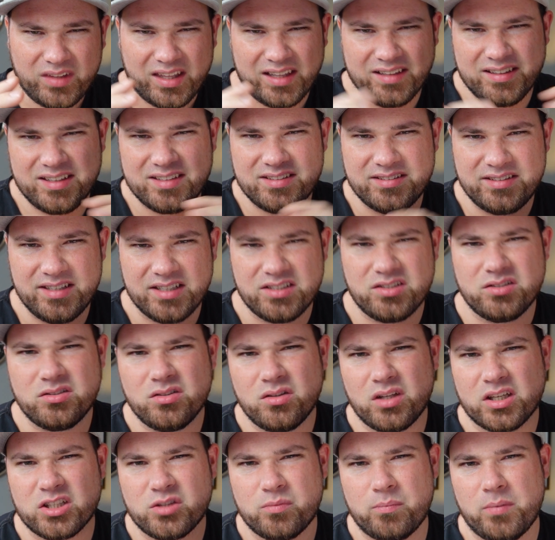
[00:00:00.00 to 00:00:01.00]
this
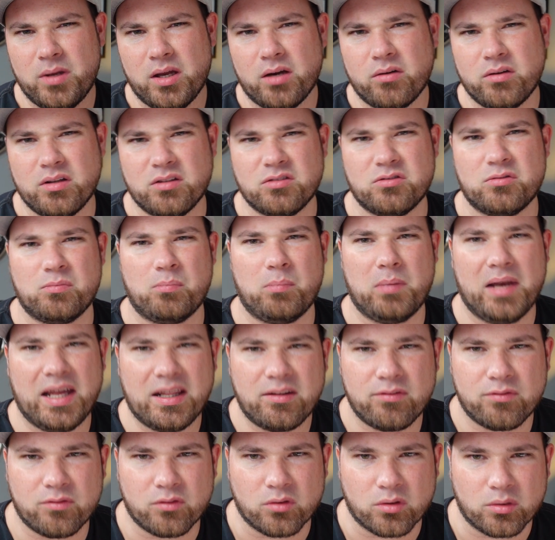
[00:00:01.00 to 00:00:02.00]
digital experience
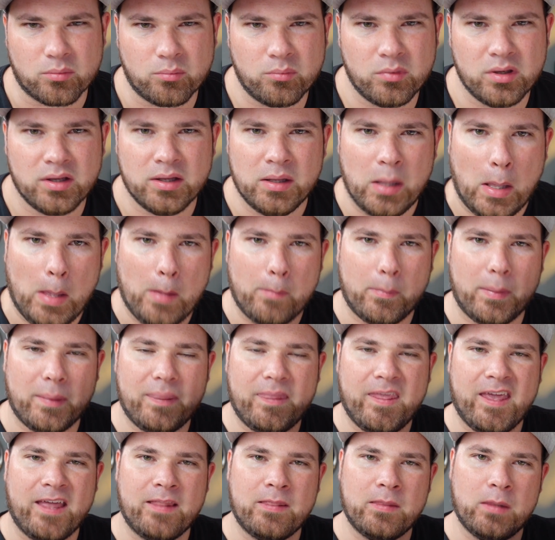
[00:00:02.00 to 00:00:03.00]
platform,
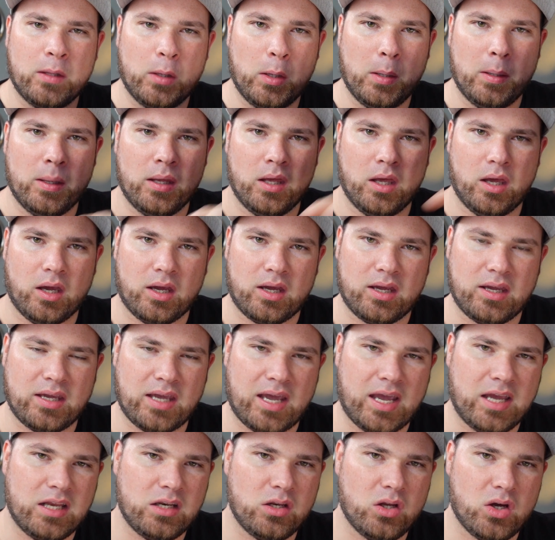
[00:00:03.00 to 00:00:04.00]
but then
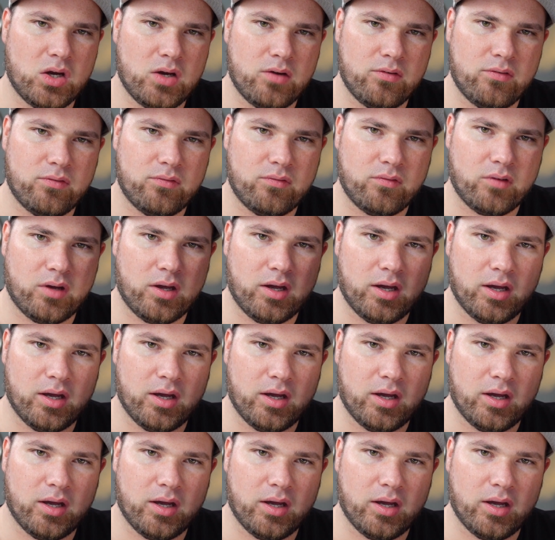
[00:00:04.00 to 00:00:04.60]
kind of